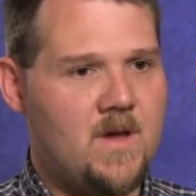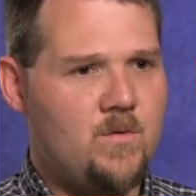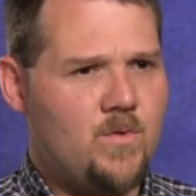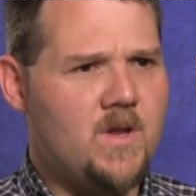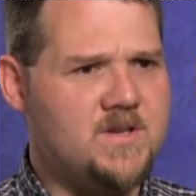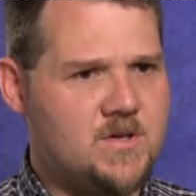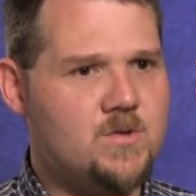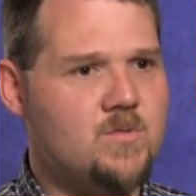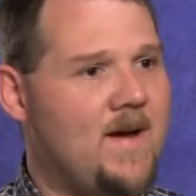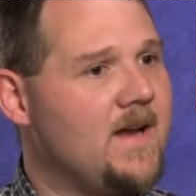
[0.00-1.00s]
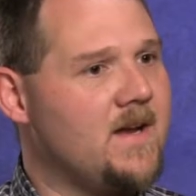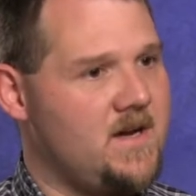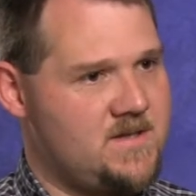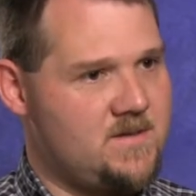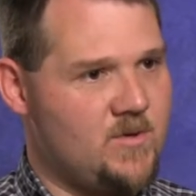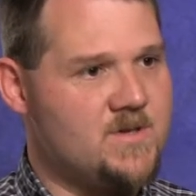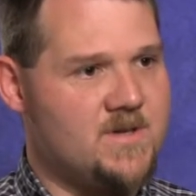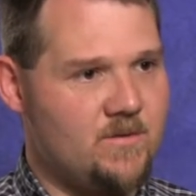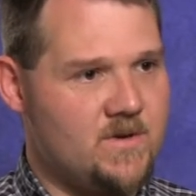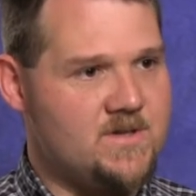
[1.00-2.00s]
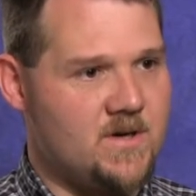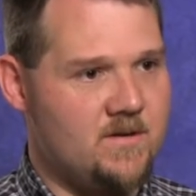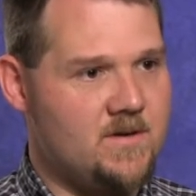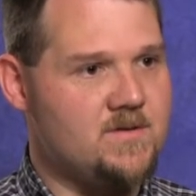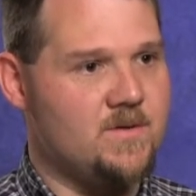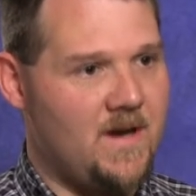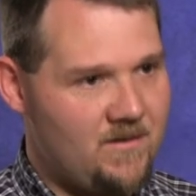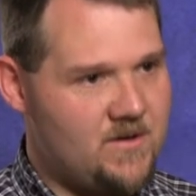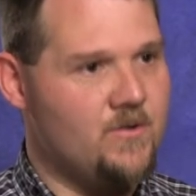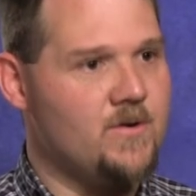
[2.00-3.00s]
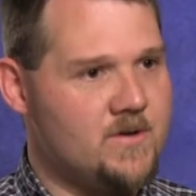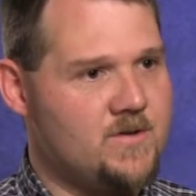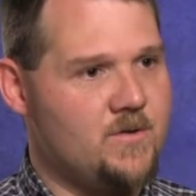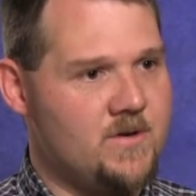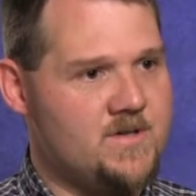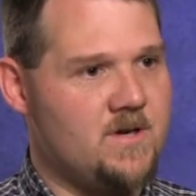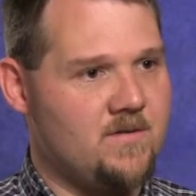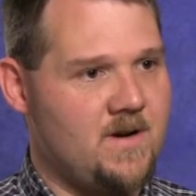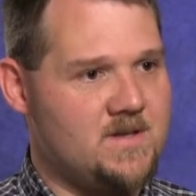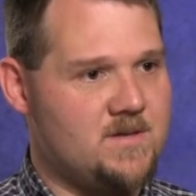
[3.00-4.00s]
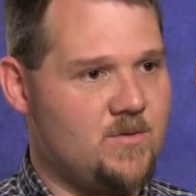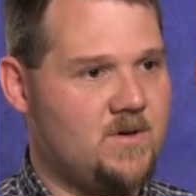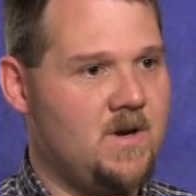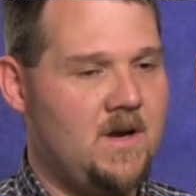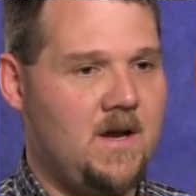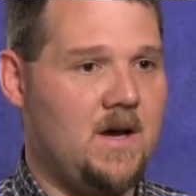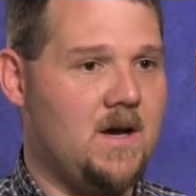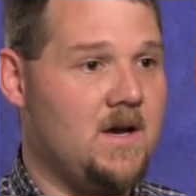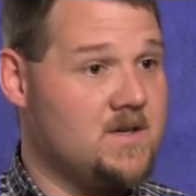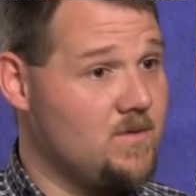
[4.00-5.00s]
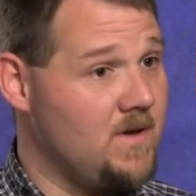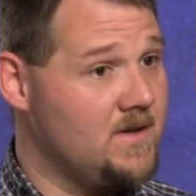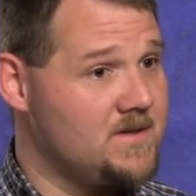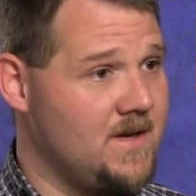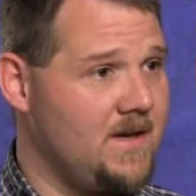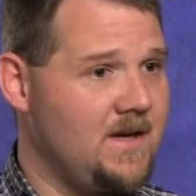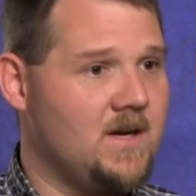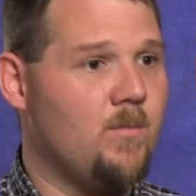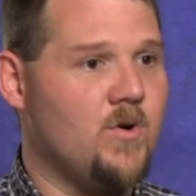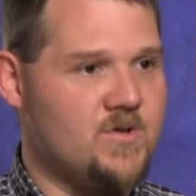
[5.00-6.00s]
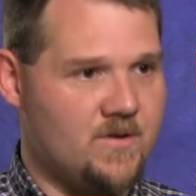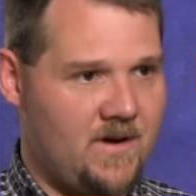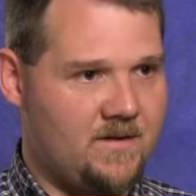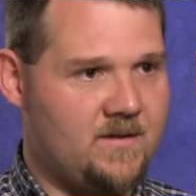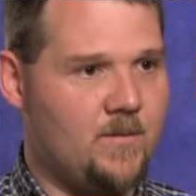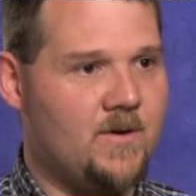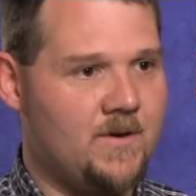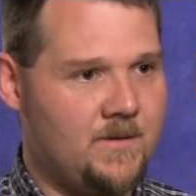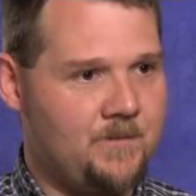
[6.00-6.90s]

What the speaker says: Really two main customers that we service. We have a do-it-yourself customer as well as a commercial customer.